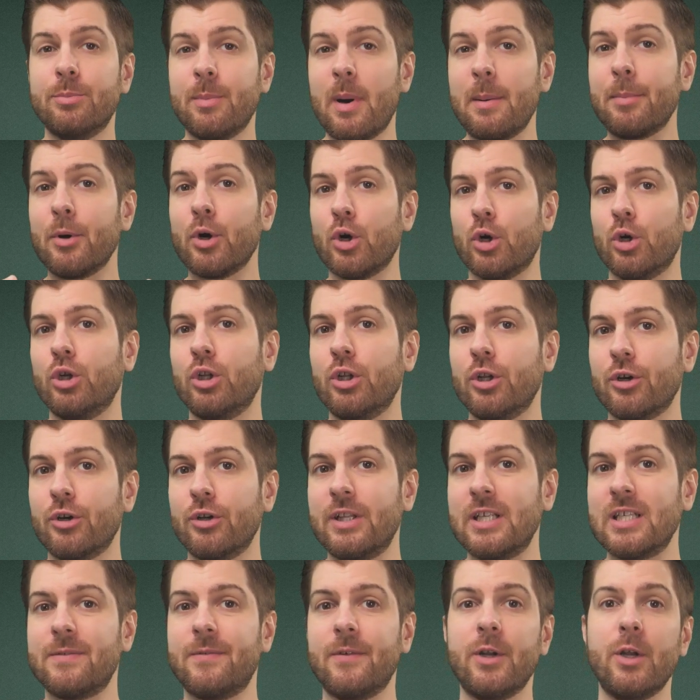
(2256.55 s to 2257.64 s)
you remember earlier in
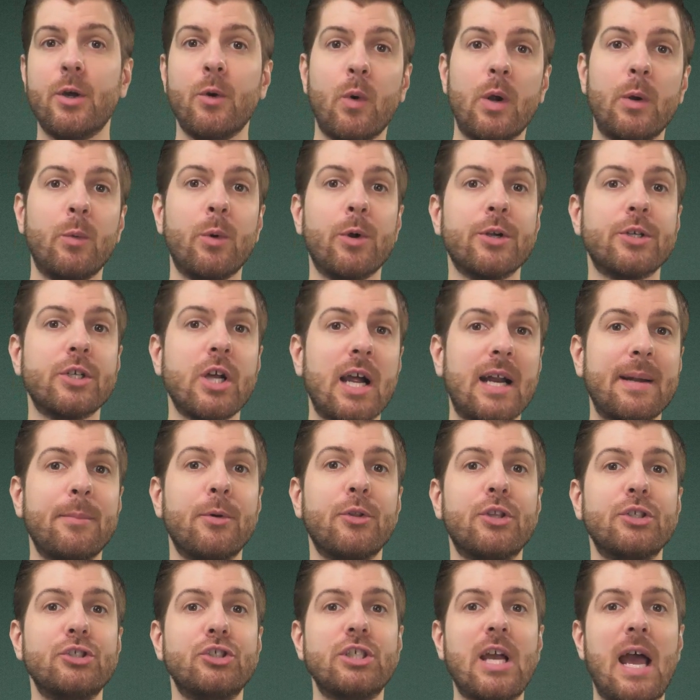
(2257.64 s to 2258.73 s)
this video when we were talking about
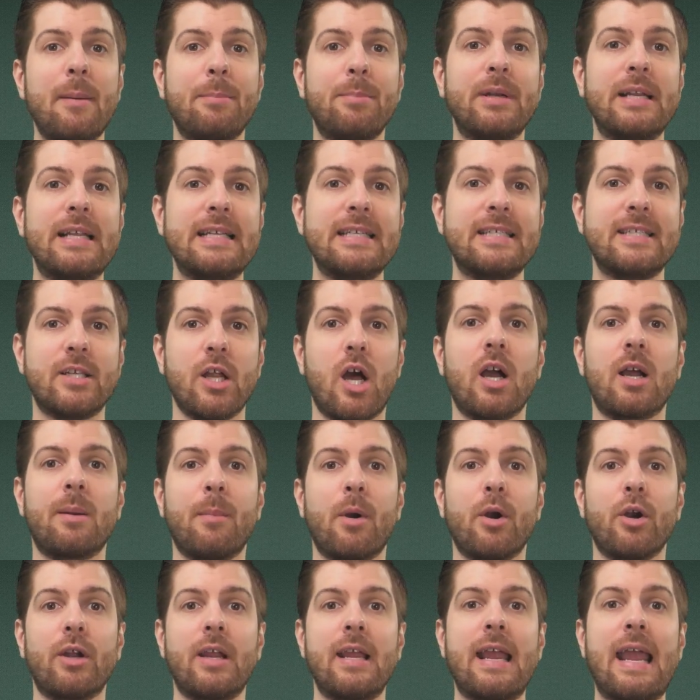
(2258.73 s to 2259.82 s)
the Japanese stock
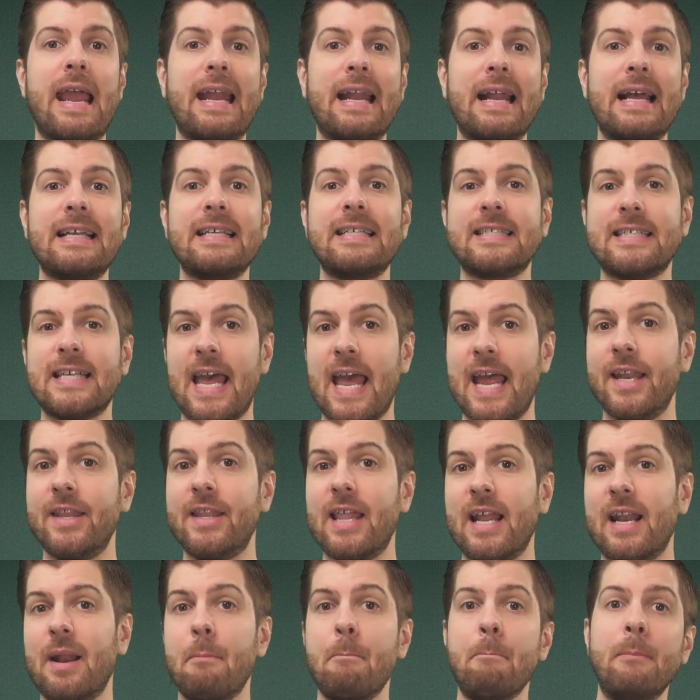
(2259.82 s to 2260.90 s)
market and I said
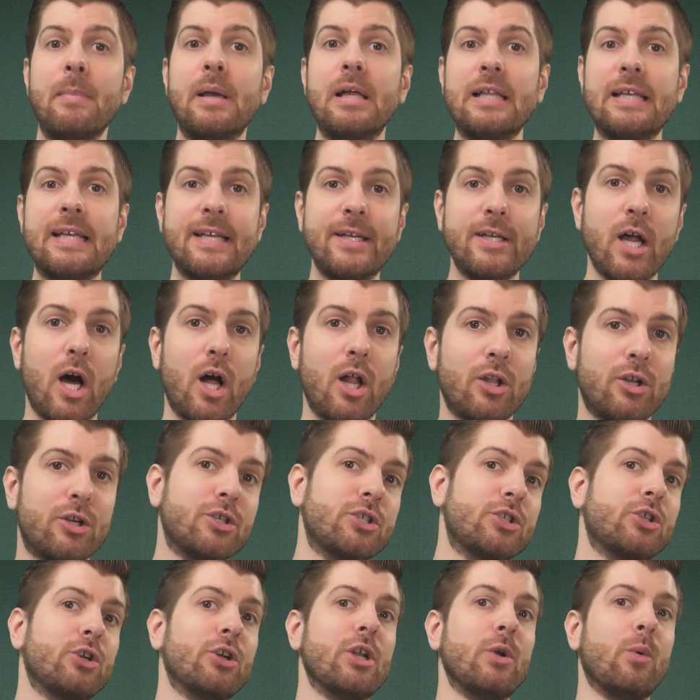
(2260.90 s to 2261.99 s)
that $1 million
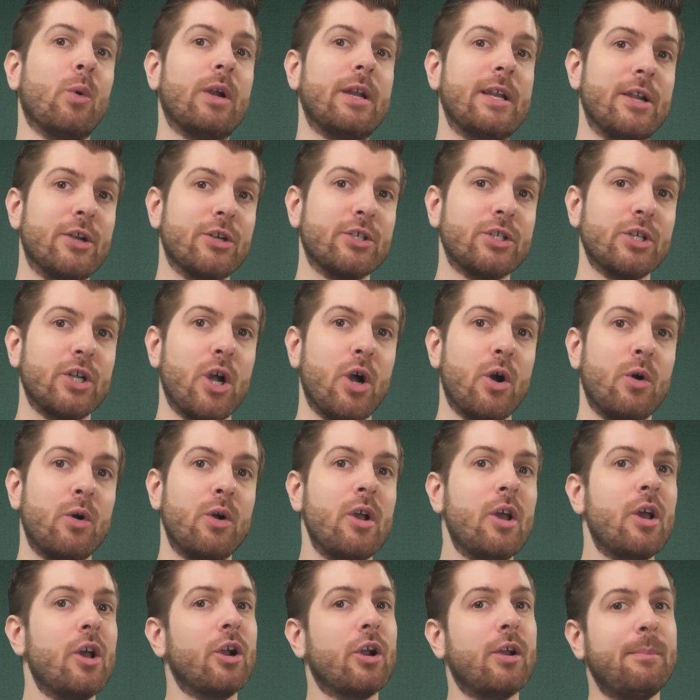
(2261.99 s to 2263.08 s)
31 years ago
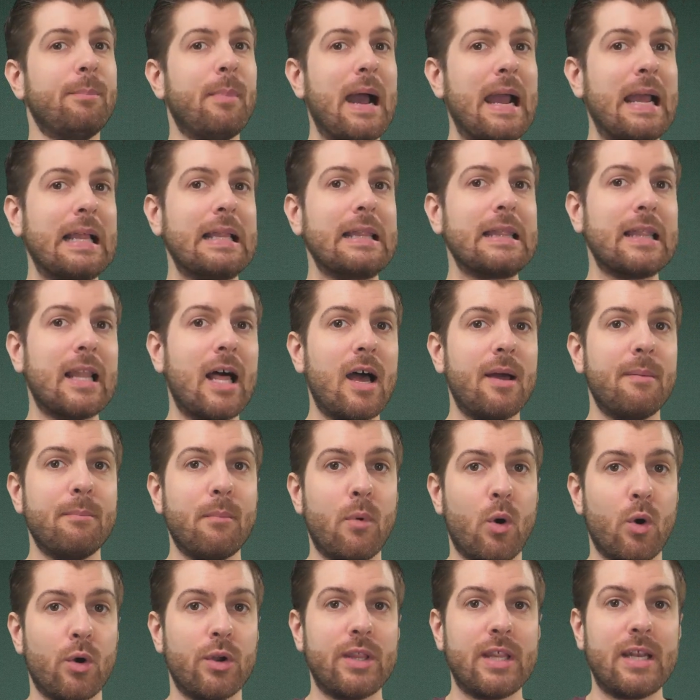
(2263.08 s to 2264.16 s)
could buy a lot
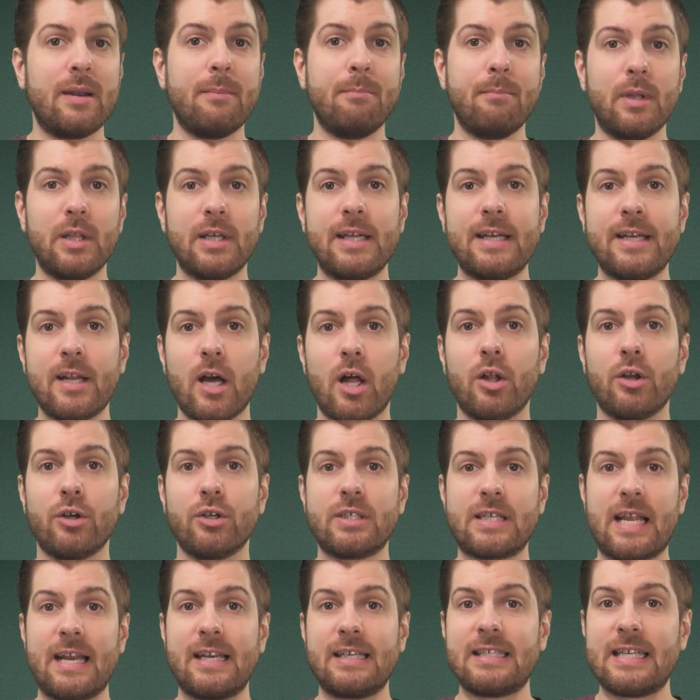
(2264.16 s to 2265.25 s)
more than $1 million
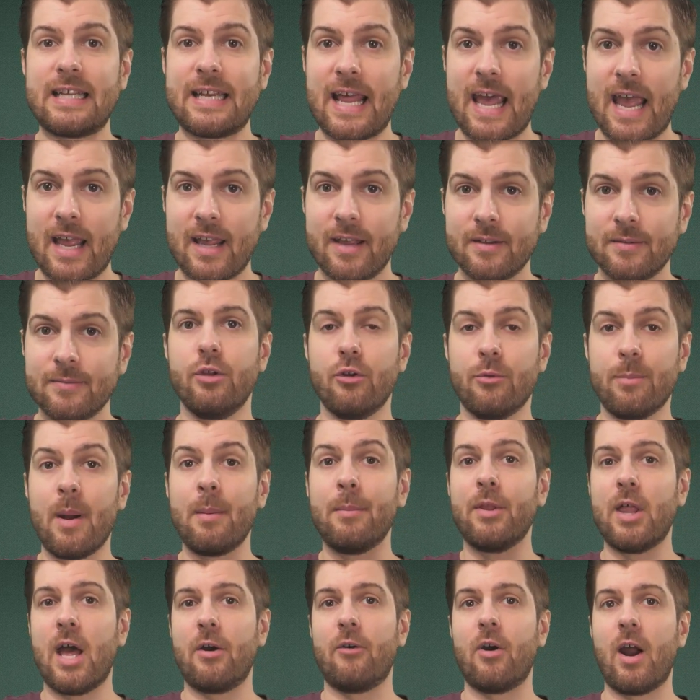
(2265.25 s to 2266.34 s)
can today? You remember
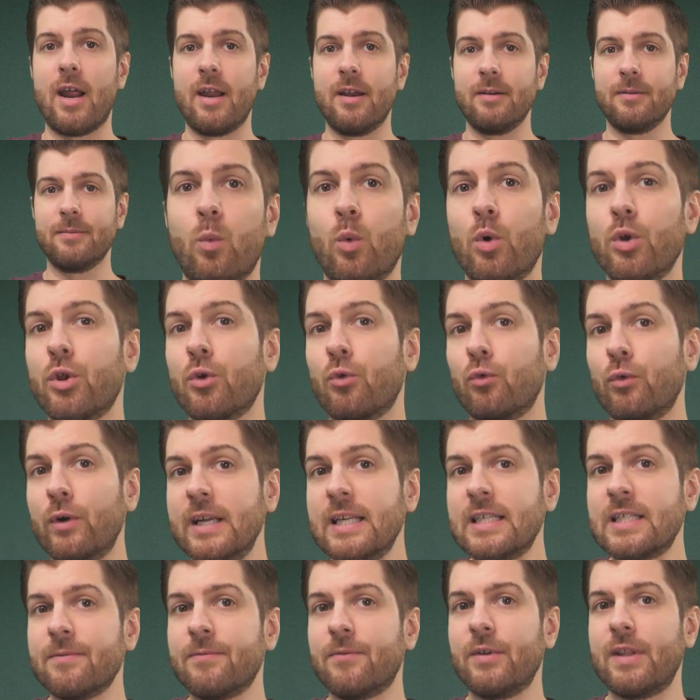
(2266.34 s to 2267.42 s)
that, right? Well, the
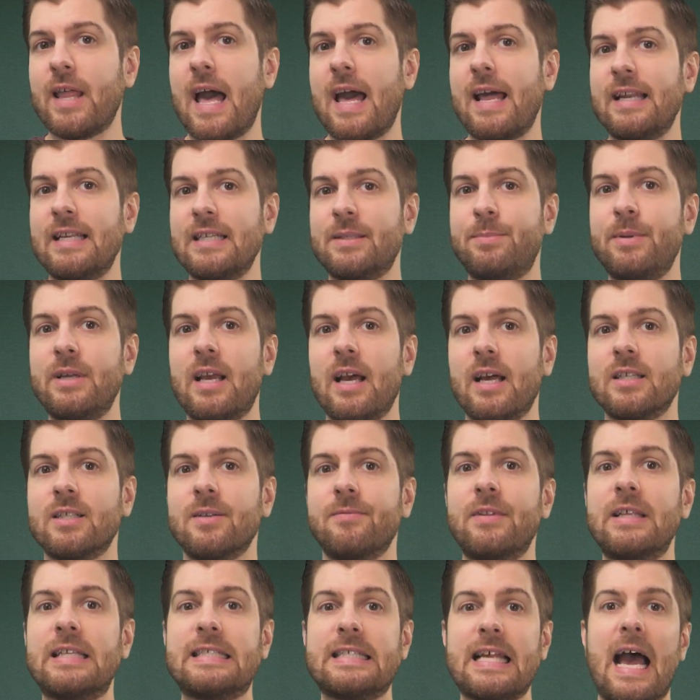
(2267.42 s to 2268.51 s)
reason for that is because of
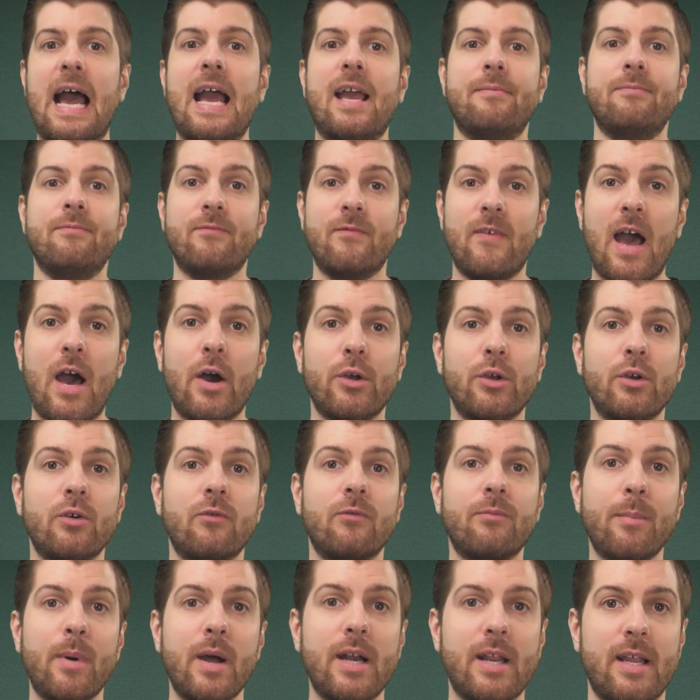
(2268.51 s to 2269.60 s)
the time value of
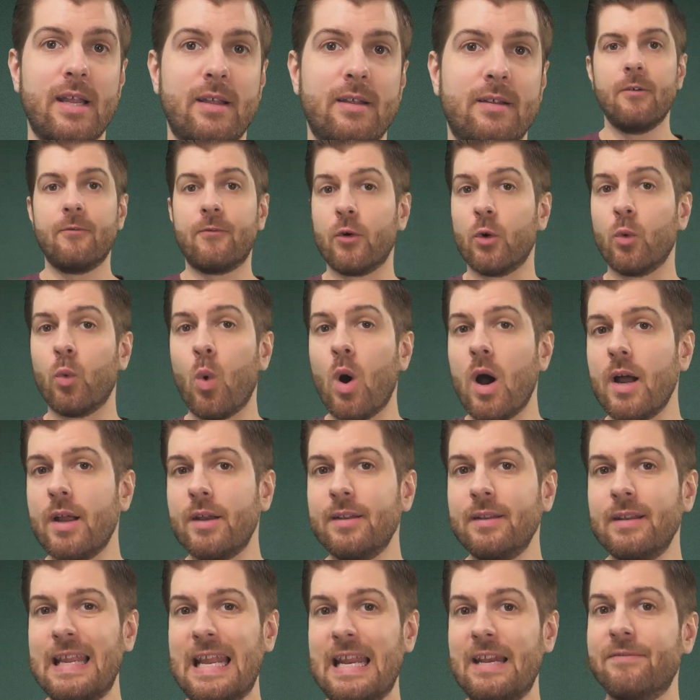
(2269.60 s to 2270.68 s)
money. For
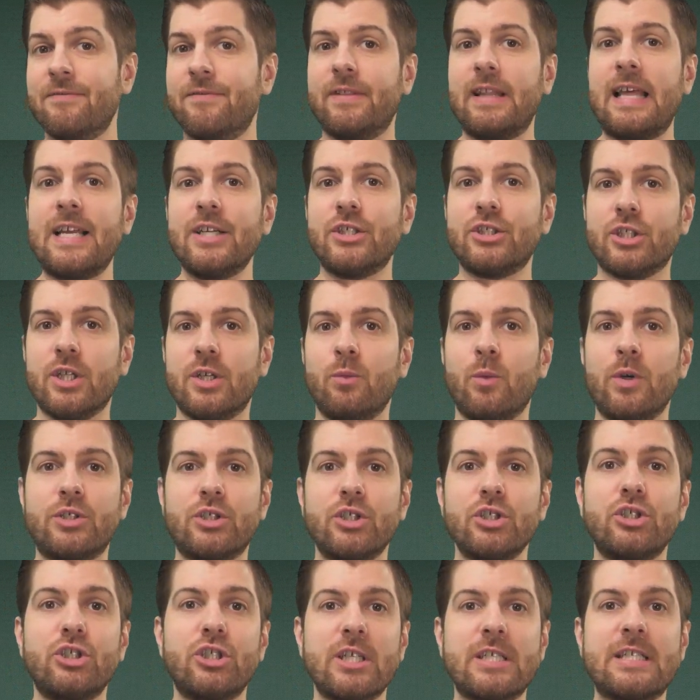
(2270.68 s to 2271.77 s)
one, inflation, which
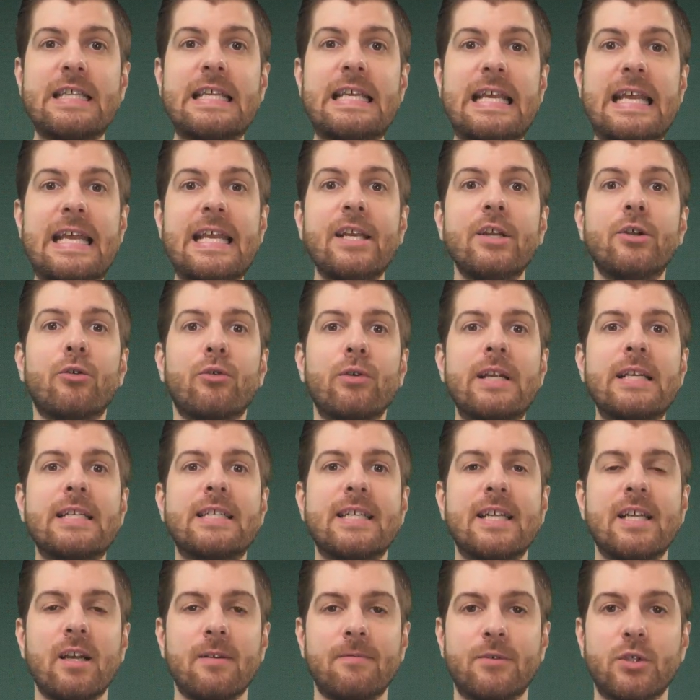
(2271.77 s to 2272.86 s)
is just the
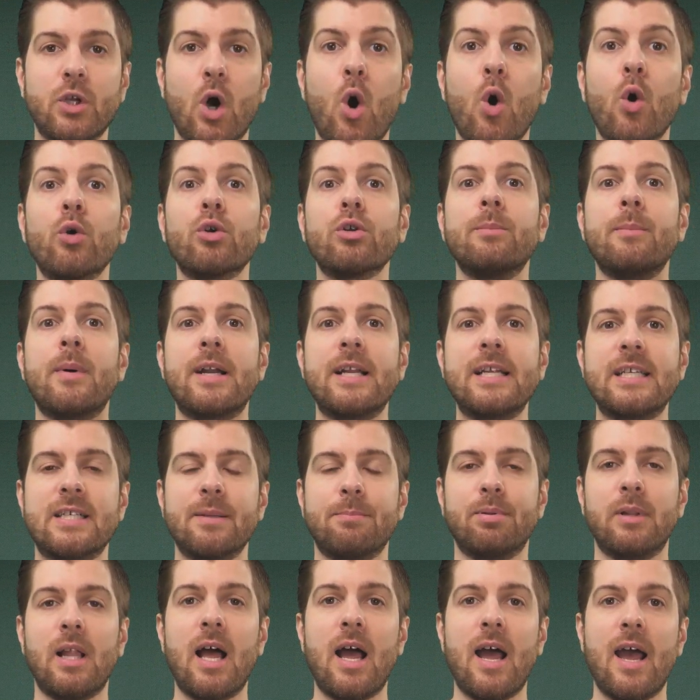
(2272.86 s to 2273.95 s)
increasing of total money
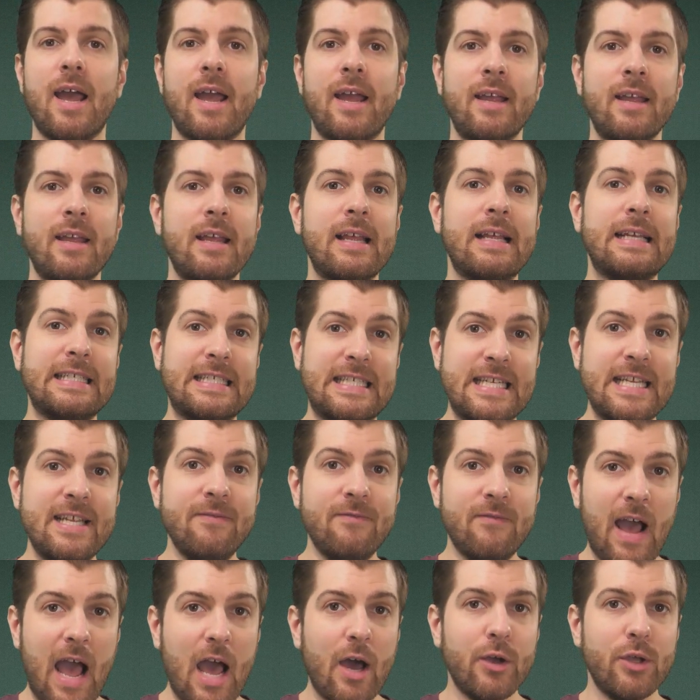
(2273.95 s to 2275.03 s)
supply,
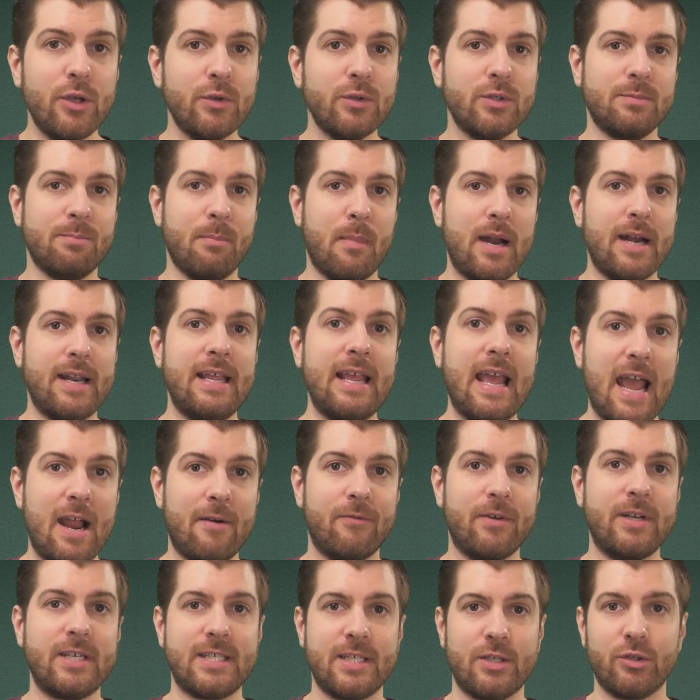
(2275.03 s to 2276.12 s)
devalues money
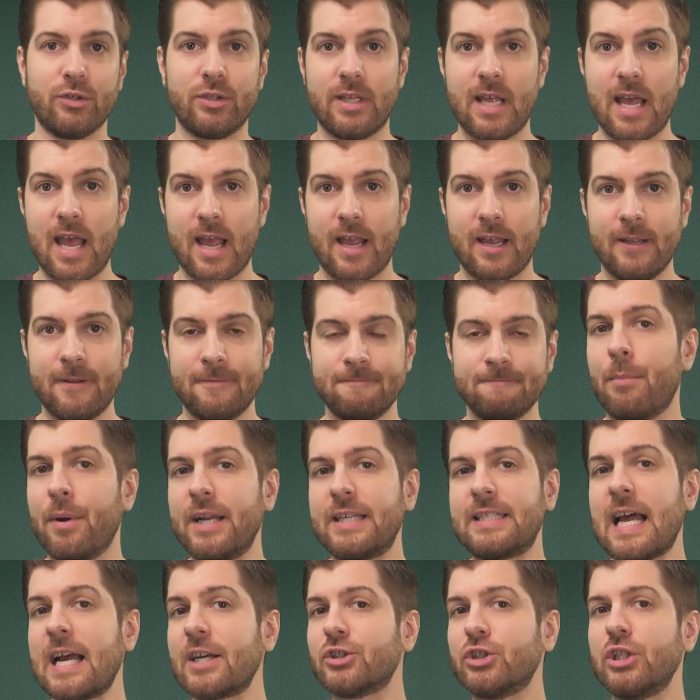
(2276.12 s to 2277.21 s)
every single day, but
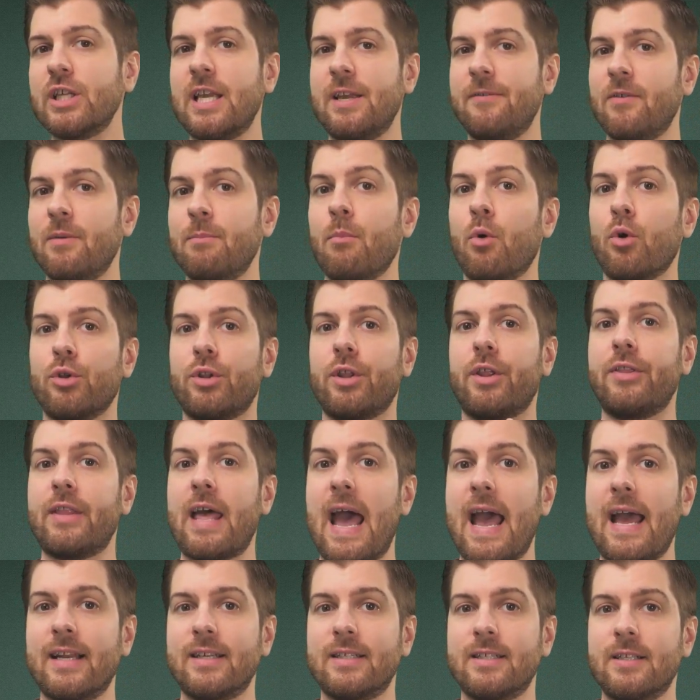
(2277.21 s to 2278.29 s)
it's actually even more than
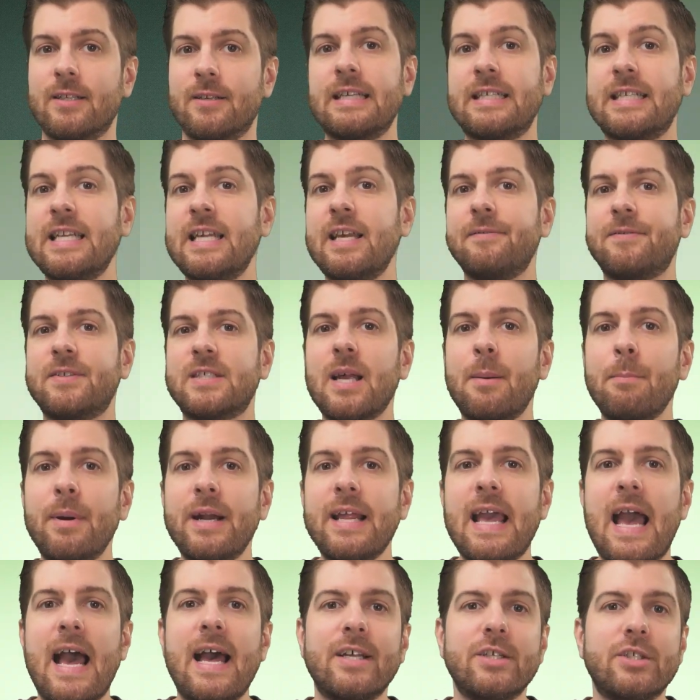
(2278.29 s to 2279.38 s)
that. See, if
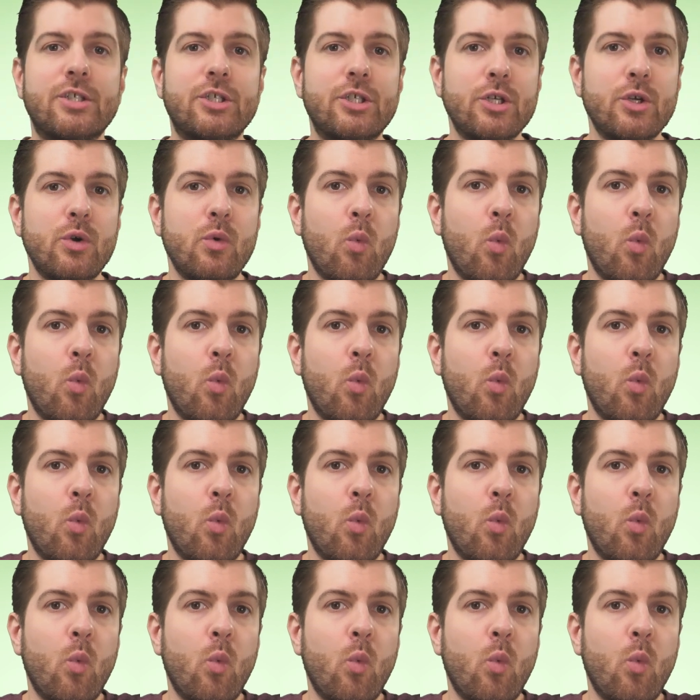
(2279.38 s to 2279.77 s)
somebody asked you,